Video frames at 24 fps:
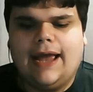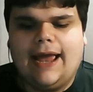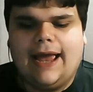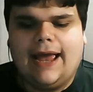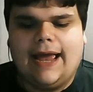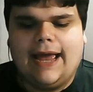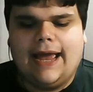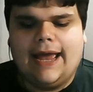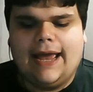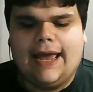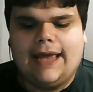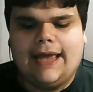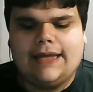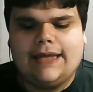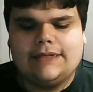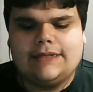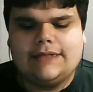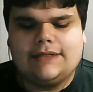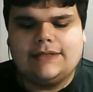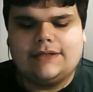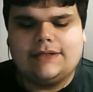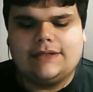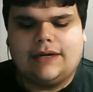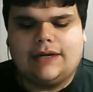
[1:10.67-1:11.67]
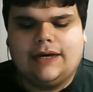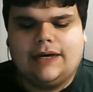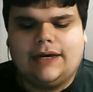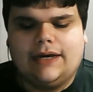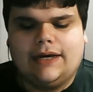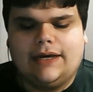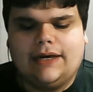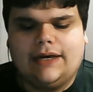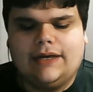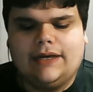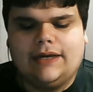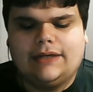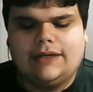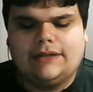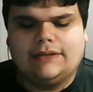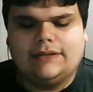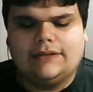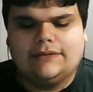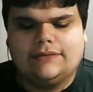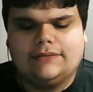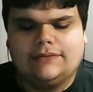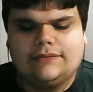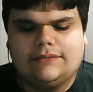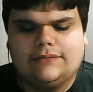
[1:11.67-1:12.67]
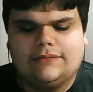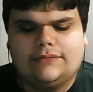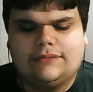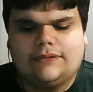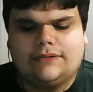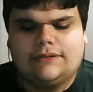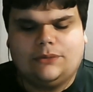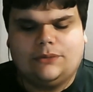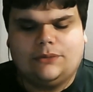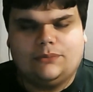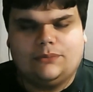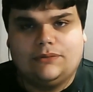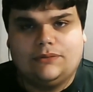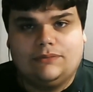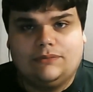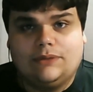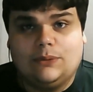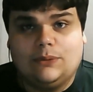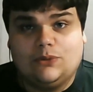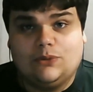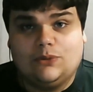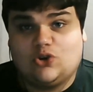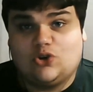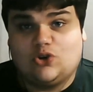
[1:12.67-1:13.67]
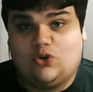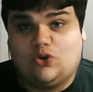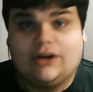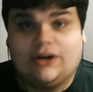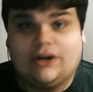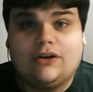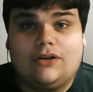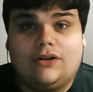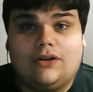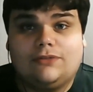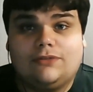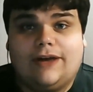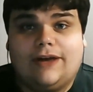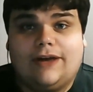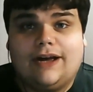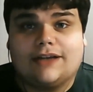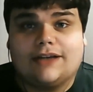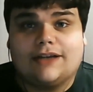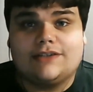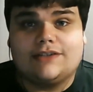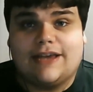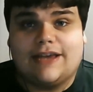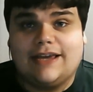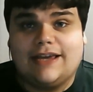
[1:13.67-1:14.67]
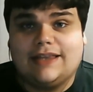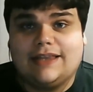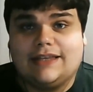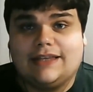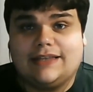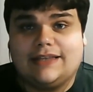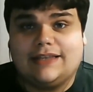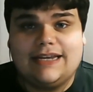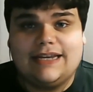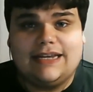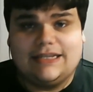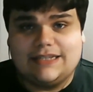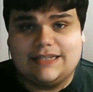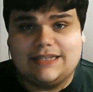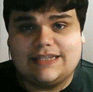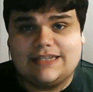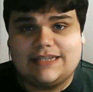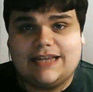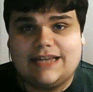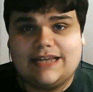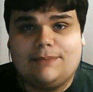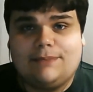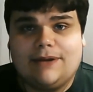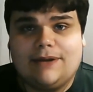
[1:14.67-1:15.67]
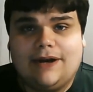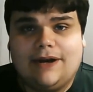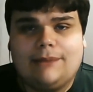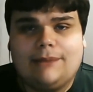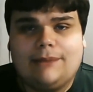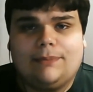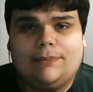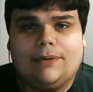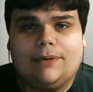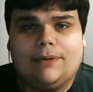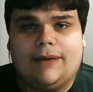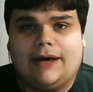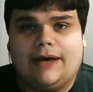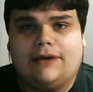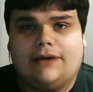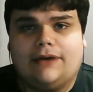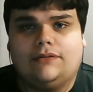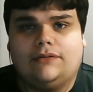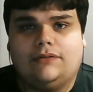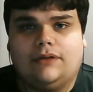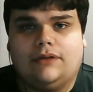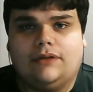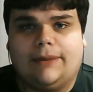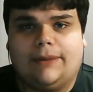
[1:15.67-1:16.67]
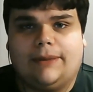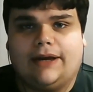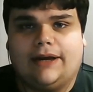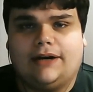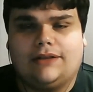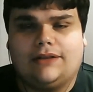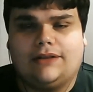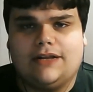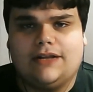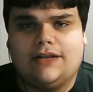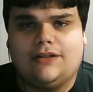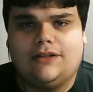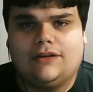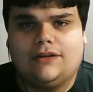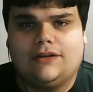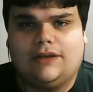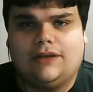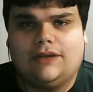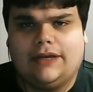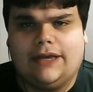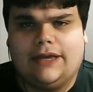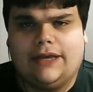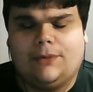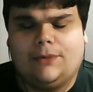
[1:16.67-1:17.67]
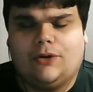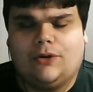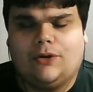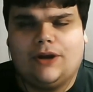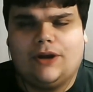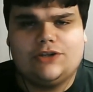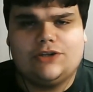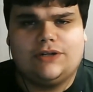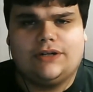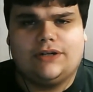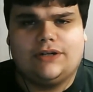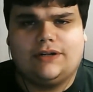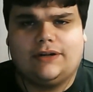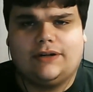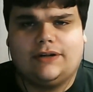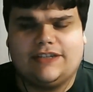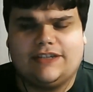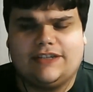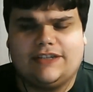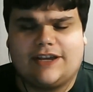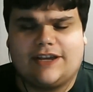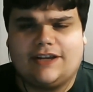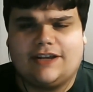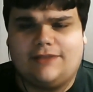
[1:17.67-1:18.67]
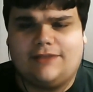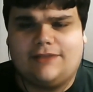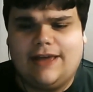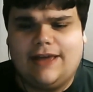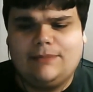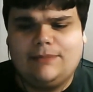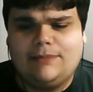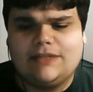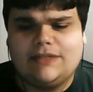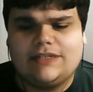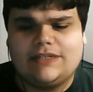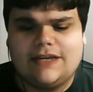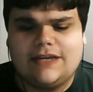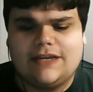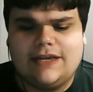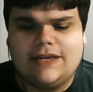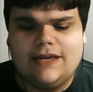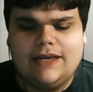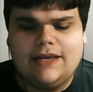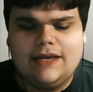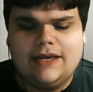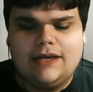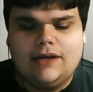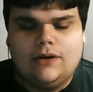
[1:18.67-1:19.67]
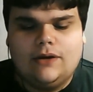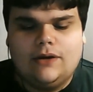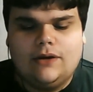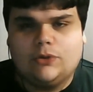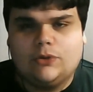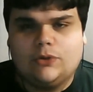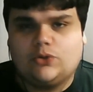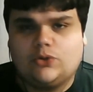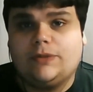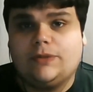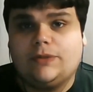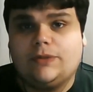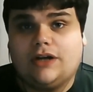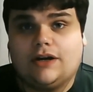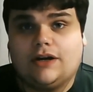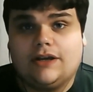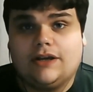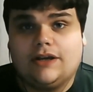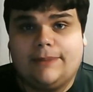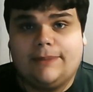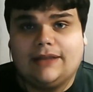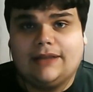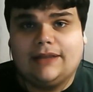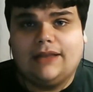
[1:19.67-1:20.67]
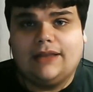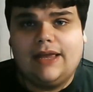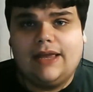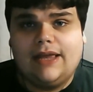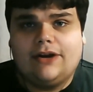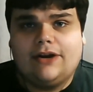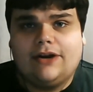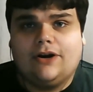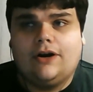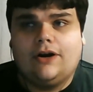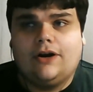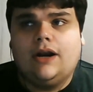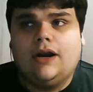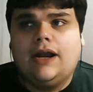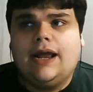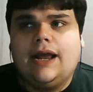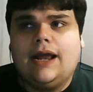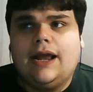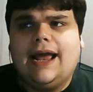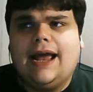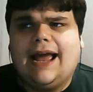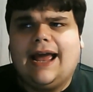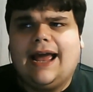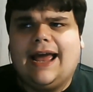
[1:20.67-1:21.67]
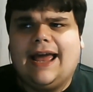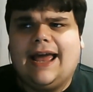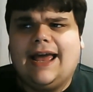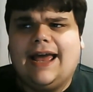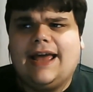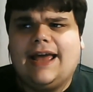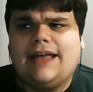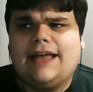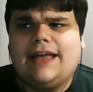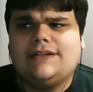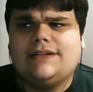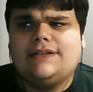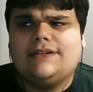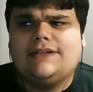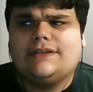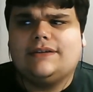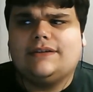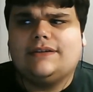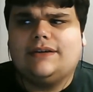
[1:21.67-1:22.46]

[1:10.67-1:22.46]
and it was critical of Fox, saying that they need to step it up about illegal immigration and executive amnesty, which we'll be talking about later. And